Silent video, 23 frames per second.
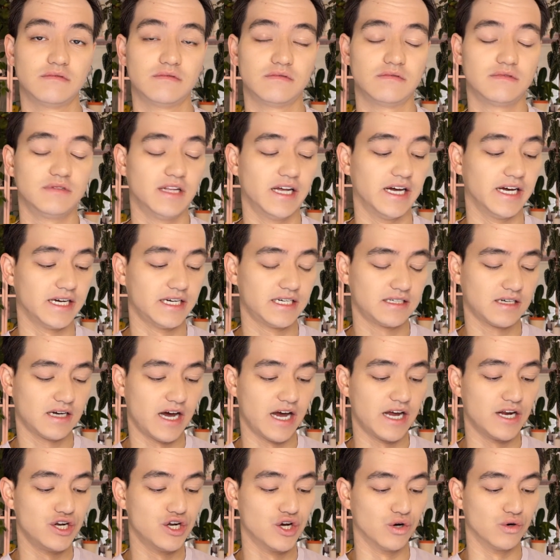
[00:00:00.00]
Like, I
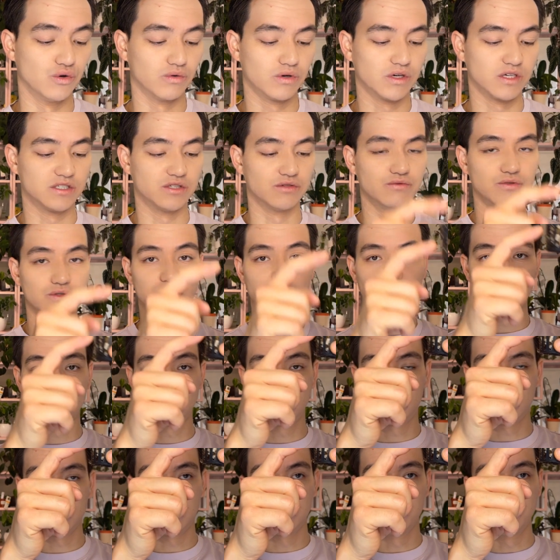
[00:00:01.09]
know, because the roots
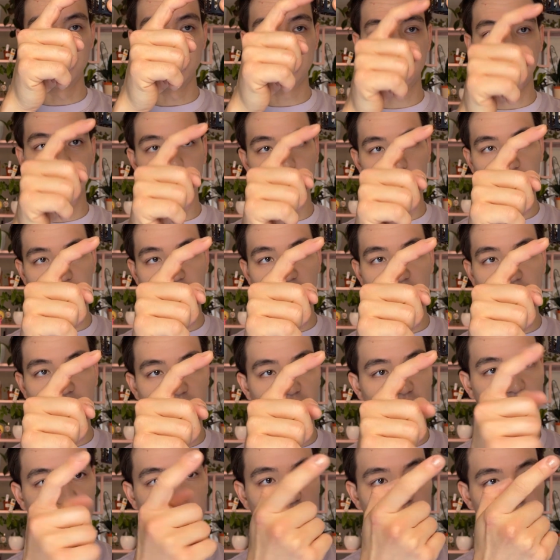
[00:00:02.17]
go all the way down
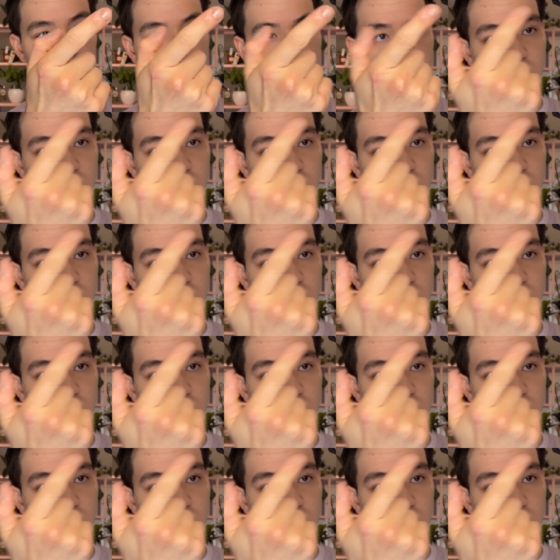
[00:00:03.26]
there, and it's like,